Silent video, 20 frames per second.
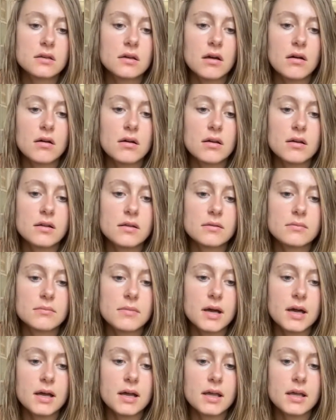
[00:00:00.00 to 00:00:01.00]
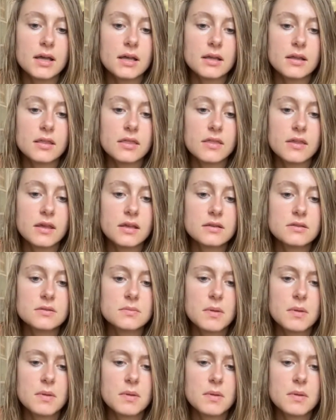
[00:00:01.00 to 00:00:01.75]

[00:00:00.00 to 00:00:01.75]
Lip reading: on my thing, so